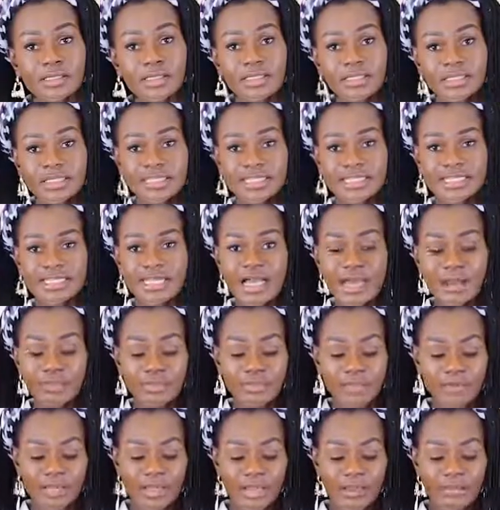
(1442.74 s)
These
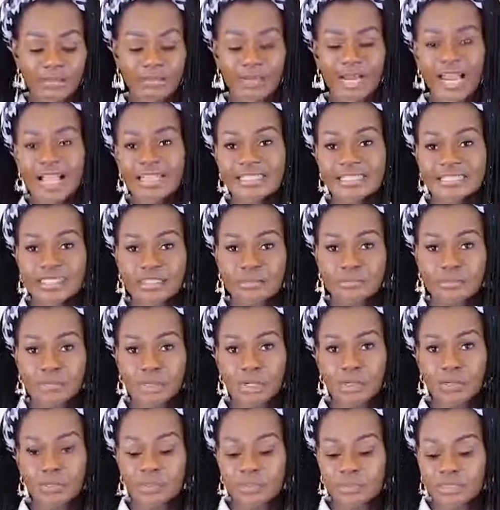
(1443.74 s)
are plastic
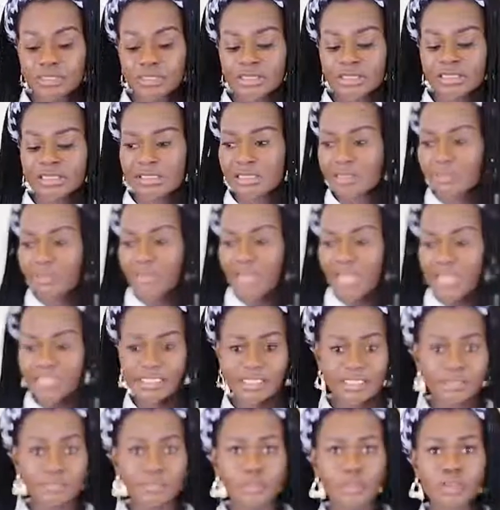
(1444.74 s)
bowls. The
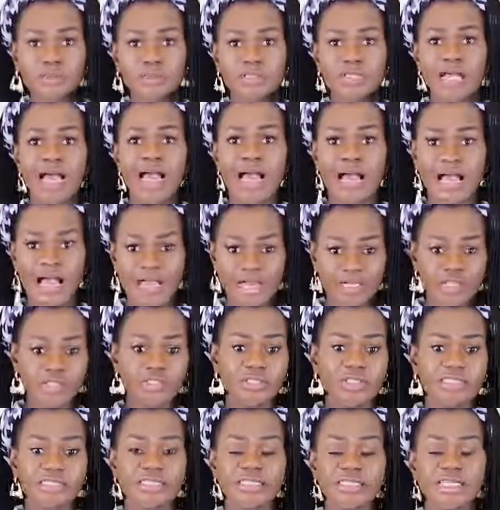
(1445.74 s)
plastic bowls are
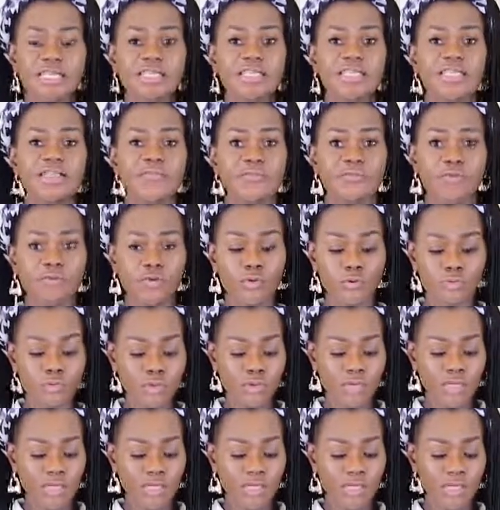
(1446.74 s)
actually intended for
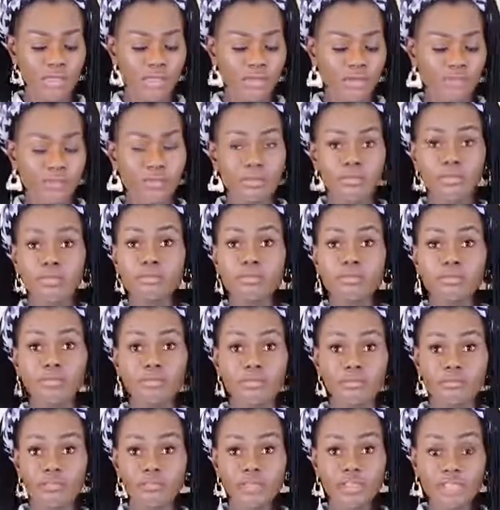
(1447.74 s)

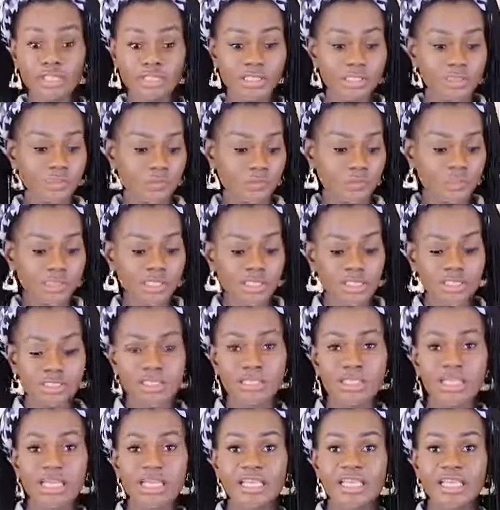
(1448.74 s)
videos.
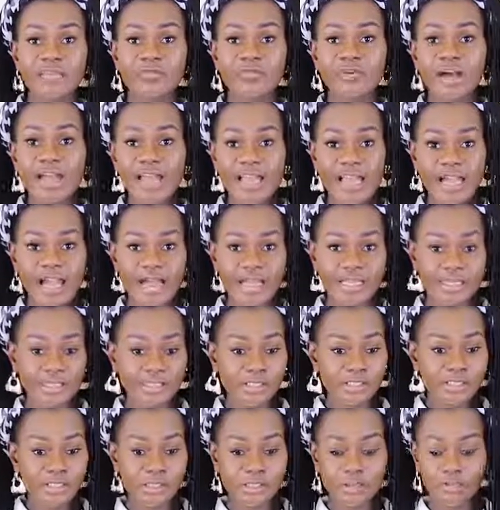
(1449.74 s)
Say if I had
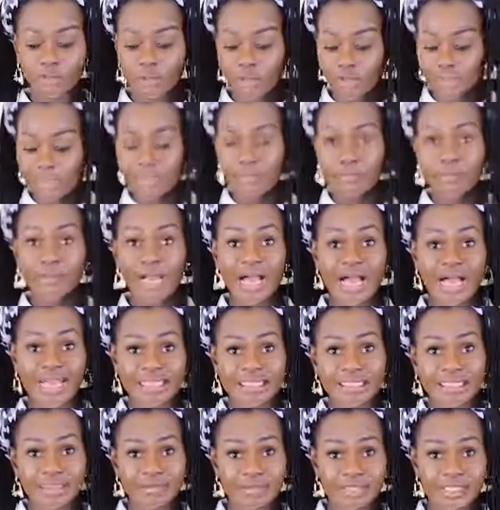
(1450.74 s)
small
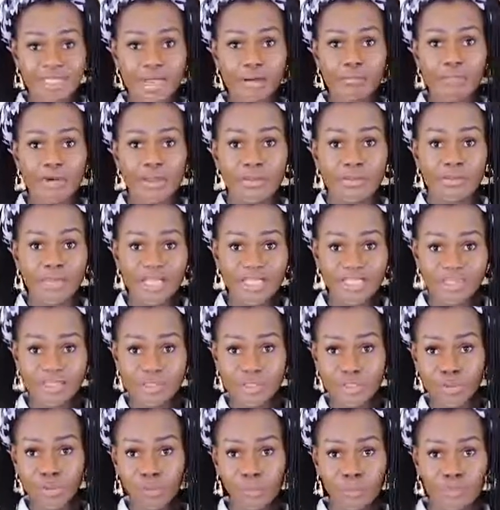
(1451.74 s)
items that were
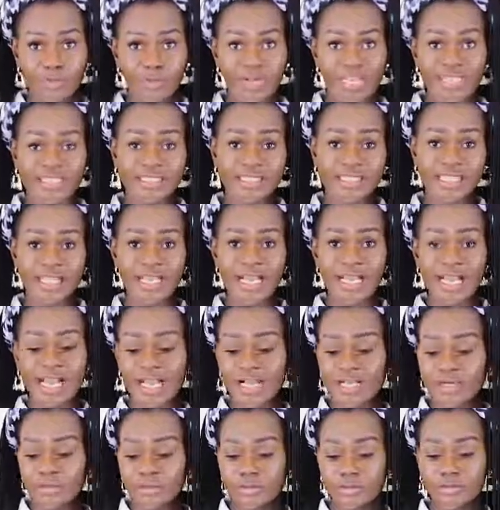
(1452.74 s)
measured already,
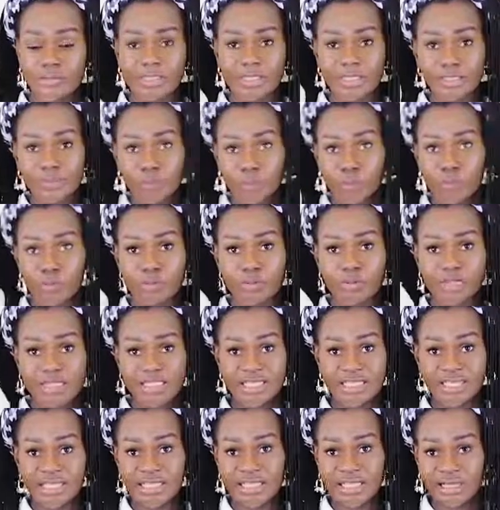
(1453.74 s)
I could be able to
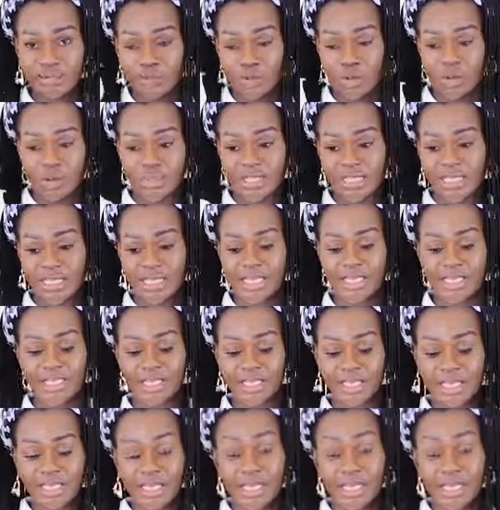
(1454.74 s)
present them on here.